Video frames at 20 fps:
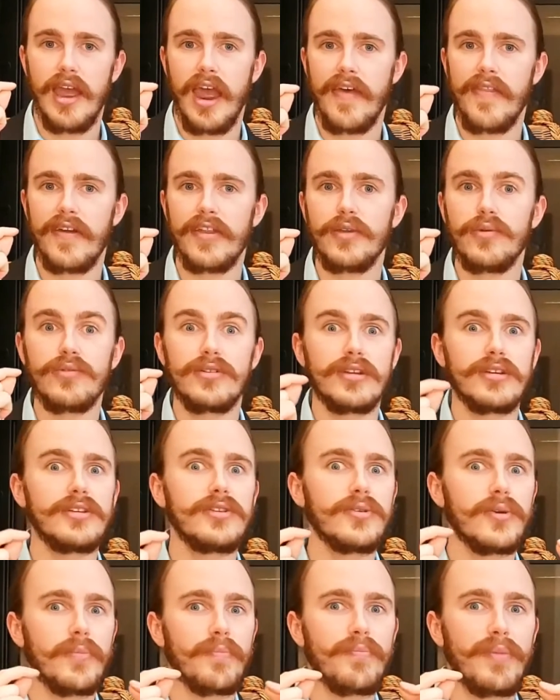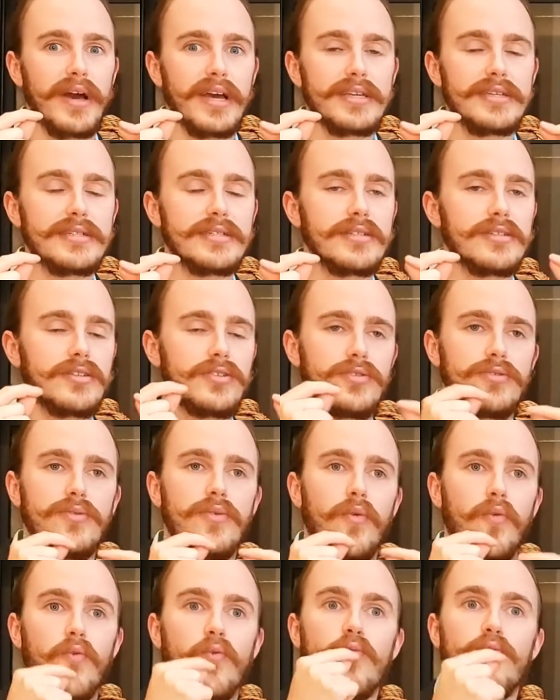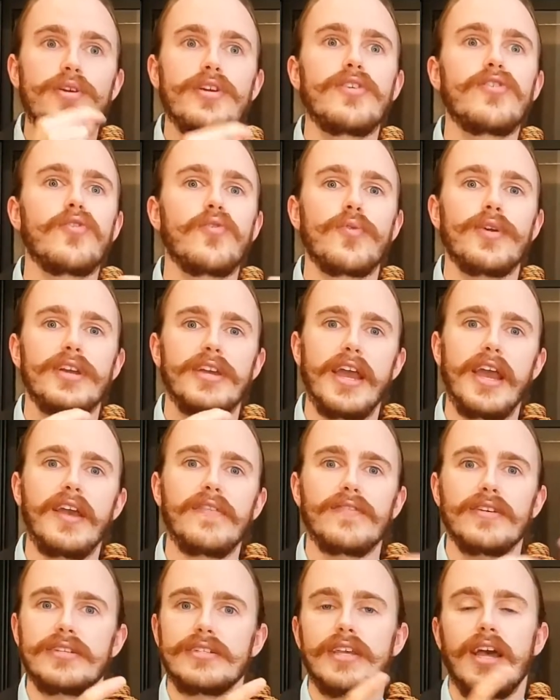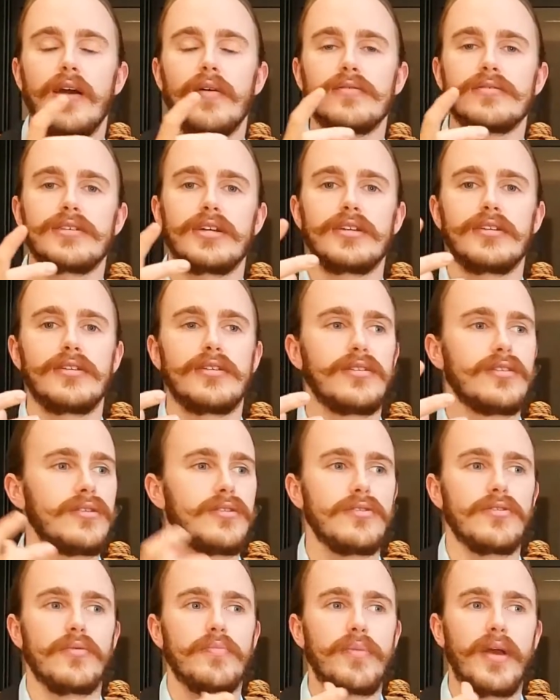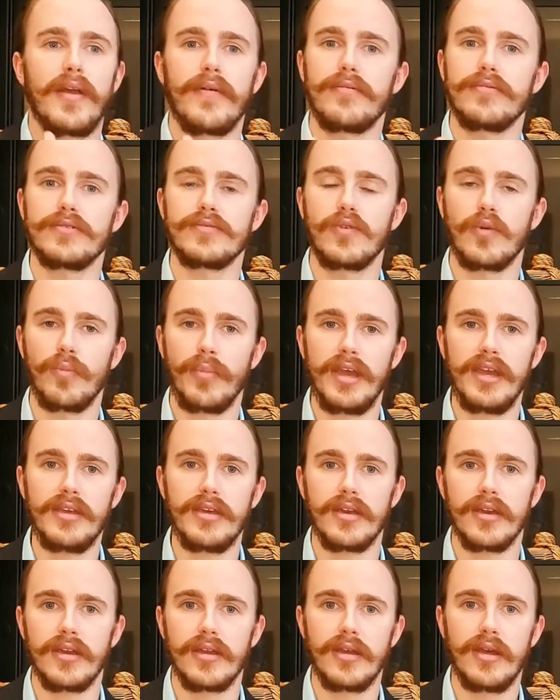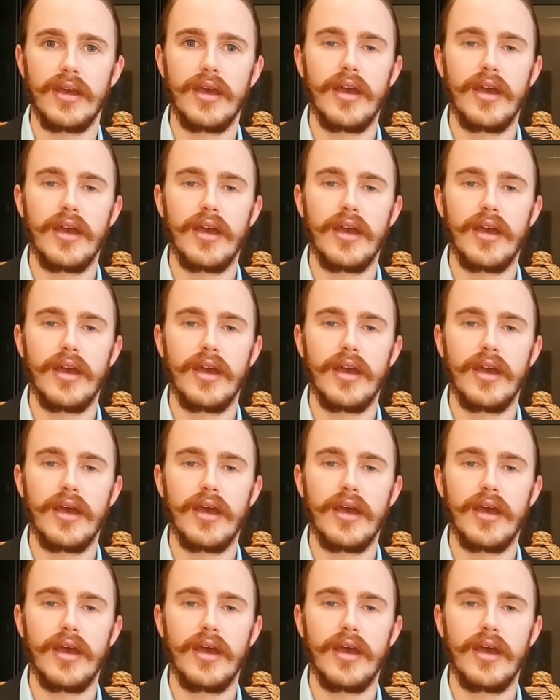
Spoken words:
and then you did your best to recreate the sounds that your parents were making.